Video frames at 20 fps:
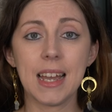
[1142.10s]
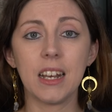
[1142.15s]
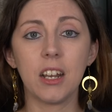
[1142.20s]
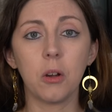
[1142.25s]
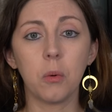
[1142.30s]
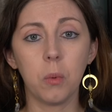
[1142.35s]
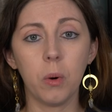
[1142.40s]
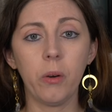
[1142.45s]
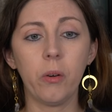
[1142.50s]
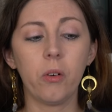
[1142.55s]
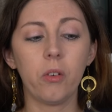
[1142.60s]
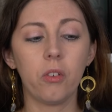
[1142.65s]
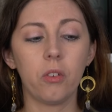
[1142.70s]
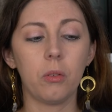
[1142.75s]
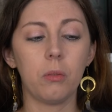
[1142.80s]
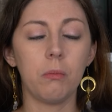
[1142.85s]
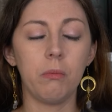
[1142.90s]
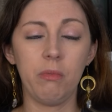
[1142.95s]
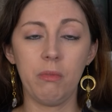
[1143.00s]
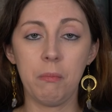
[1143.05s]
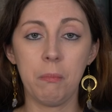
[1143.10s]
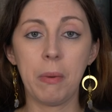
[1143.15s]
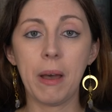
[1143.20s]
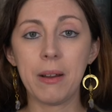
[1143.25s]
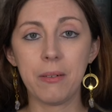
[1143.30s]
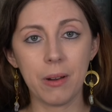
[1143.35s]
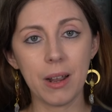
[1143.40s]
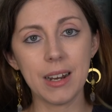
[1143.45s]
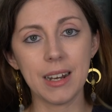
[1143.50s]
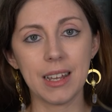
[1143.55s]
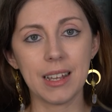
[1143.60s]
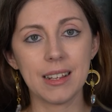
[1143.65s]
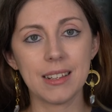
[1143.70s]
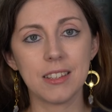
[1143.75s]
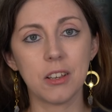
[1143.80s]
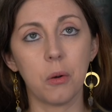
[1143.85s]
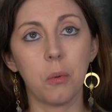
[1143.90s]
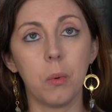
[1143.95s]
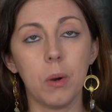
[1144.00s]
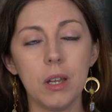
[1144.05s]
and it works by writing.
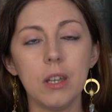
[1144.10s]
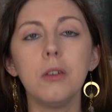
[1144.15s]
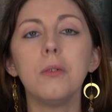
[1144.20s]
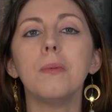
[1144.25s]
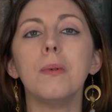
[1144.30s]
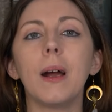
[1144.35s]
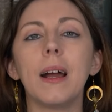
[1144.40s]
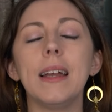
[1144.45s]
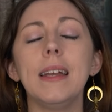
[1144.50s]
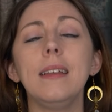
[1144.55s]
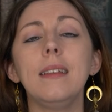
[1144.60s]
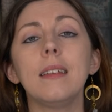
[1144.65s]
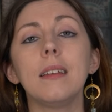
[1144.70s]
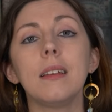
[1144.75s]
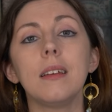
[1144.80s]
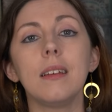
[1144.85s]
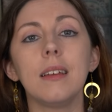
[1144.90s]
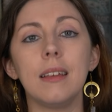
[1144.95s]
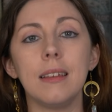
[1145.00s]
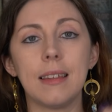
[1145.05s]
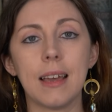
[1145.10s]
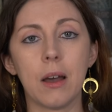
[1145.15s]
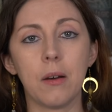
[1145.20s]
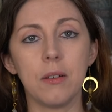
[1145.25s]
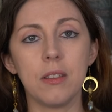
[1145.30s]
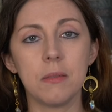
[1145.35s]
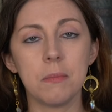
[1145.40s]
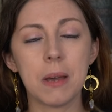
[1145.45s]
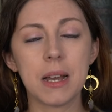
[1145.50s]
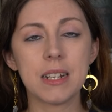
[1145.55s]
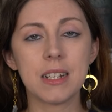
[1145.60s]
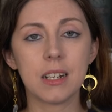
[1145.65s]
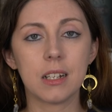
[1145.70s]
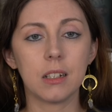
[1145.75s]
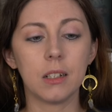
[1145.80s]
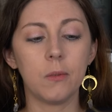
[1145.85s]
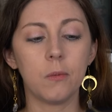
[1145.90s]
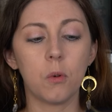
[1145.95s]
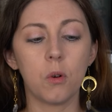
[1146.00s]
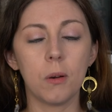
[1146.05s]
So what you write is how it's
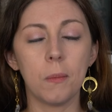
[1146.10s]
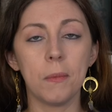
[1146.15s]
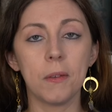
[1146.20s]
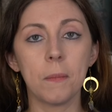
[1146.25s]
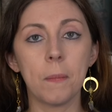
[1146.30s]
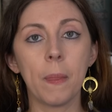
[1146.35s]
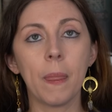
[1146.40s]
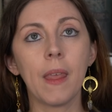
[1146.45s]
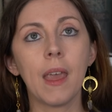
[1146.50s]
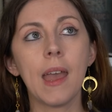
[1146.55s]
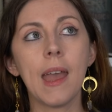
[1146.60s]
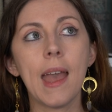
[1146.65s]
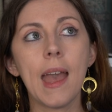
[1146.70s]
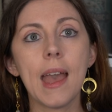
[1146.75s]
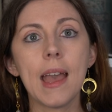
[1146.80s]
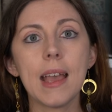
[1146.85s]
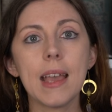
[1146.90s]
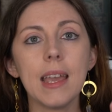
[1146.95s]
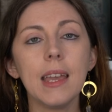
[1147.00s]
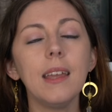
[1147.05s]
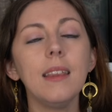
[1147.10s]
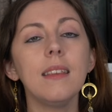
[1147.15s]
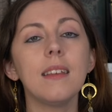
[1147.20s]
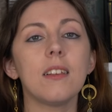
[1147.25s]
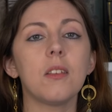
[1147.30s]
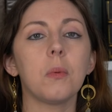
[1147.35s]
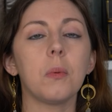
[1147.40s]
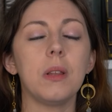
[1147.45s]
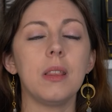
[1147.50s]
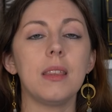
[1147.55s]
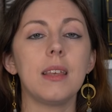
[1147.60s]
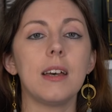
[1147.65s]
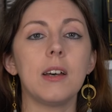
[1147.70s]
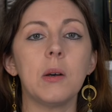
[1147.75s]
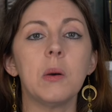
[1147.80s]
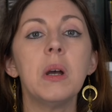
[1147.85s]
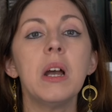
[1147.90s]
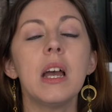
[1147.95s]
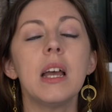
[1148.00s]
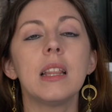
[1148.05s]
magically formed. In this one,
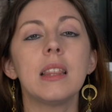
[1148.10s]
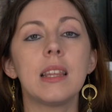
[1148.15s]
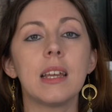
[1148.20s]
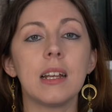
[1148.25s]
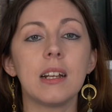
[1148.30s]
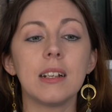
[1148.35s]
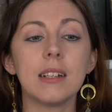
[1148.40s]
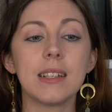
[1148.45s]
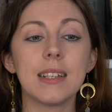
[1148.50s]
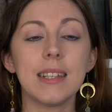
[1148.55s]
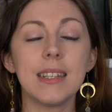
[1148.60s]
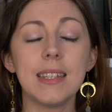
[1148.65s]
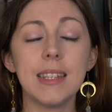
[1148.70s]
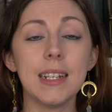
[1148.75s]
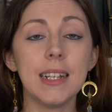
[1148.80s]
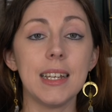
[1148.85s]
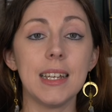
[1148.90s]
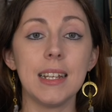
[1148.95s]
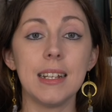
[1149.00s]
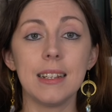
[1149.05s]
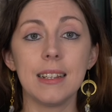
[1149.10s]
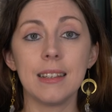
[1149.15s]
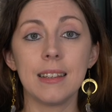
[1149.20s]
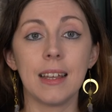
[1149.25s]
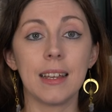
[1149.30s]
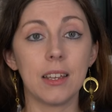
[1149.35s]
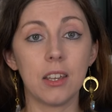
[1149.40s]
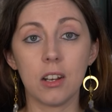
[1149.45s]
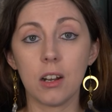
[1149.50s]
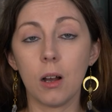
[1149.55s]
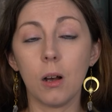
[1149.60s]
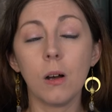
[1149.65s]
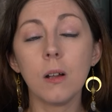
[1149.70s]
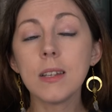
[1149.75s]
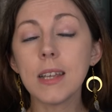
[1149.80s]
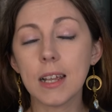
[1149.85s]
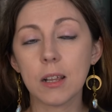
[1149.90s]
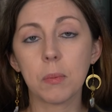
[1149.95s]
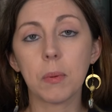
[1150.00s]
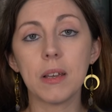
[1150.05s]
though, there's a city. Like, it all
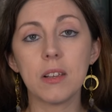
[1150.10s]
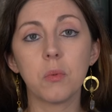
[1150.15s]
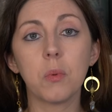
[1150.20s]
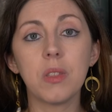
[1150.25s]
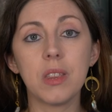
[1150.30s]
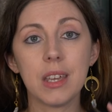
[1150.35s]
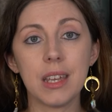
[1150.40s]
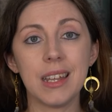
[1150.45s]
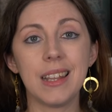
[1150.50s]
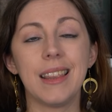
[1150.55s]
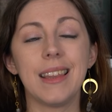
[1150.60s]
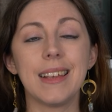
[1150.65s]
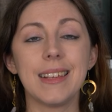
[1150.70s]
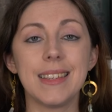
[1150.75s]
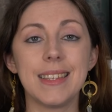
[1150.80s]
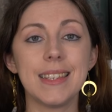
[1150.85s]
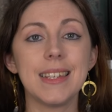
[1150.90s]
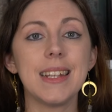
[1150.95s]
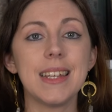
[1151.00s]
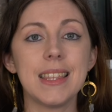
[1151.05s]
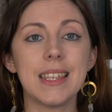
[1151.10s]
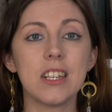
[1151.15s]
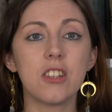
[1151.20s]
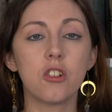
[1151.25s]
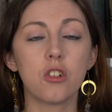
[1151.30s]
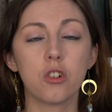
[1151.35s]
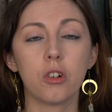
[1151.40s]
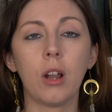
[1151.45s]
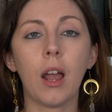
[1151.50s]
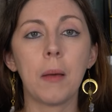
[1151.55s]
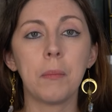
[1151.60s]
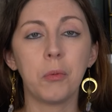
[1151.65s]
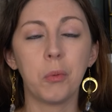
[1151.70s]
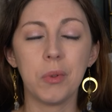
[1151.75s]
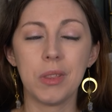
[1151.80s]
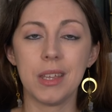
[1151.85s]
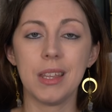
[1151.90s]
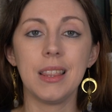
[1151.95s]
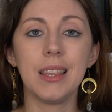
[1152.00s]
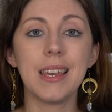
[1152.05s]
takes place within this city that's trapped
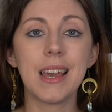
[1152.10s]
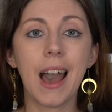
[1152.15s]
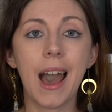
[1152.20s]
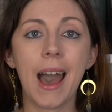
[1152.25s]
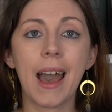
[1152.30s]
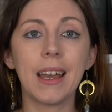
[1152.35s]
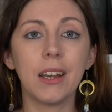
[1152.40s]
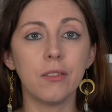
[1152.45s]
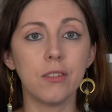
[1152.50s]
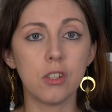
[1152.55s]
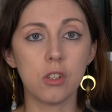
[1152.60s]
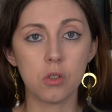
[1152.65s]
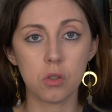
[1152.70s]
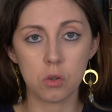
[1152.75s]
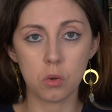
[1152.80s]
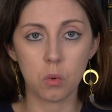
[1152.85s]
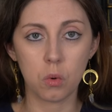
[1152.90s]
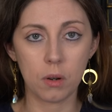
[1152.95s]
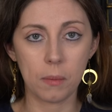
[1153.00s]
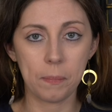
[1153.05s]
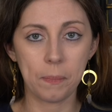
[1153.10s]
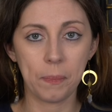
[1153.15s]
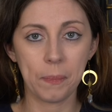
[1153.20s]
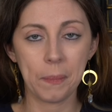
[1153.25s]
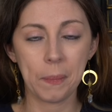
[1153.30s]
within the eye of a storm.